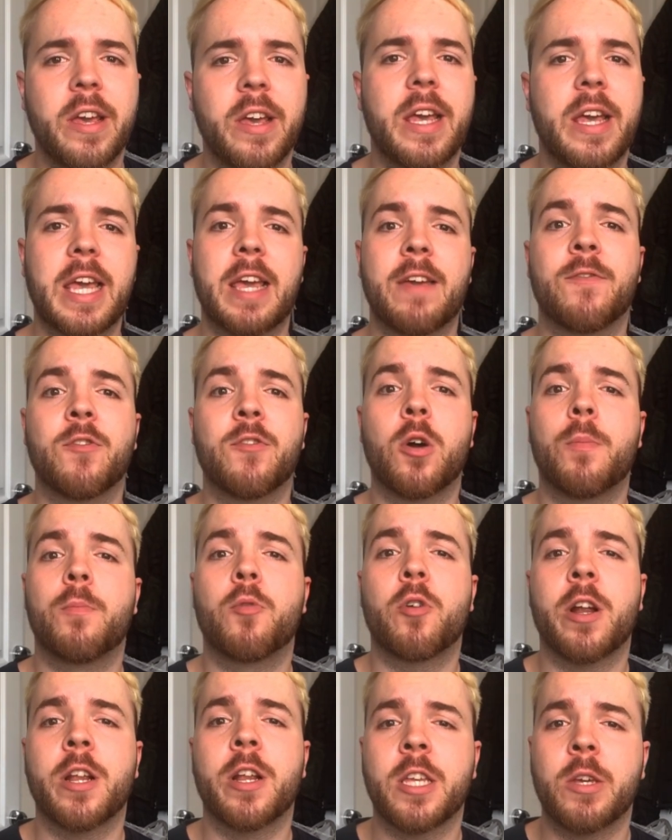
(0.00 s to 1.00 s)
if you're
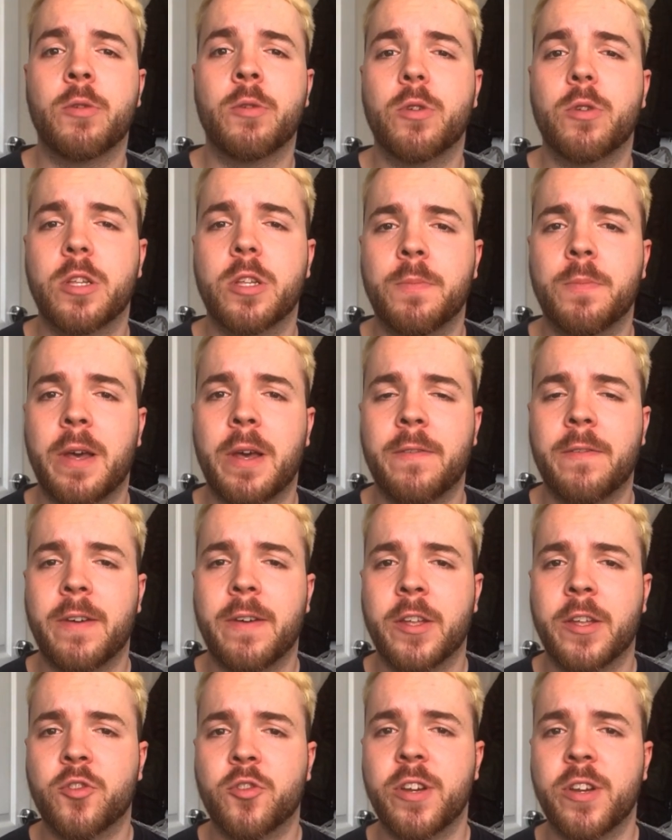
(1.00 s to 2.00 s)
brand new to Betfair
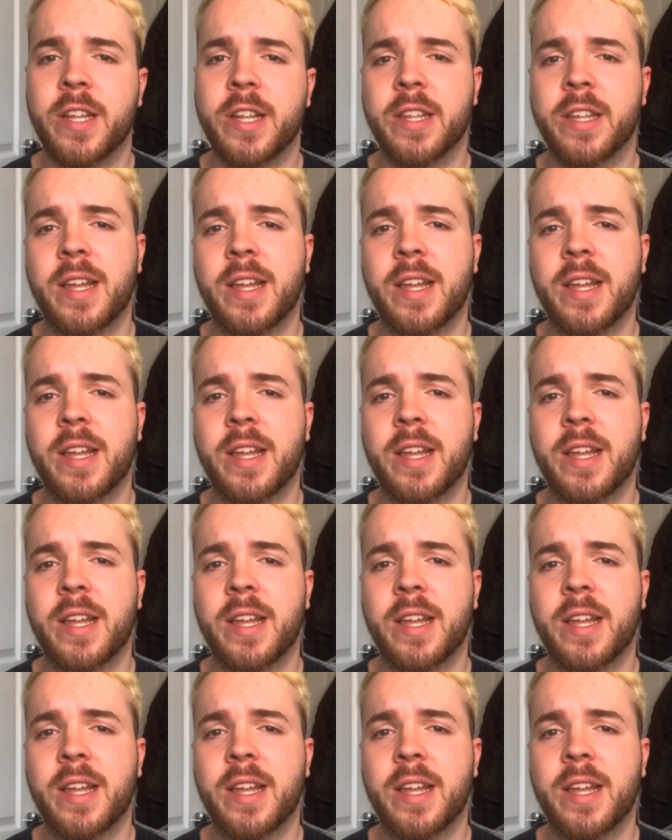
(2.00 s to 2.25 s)
trading.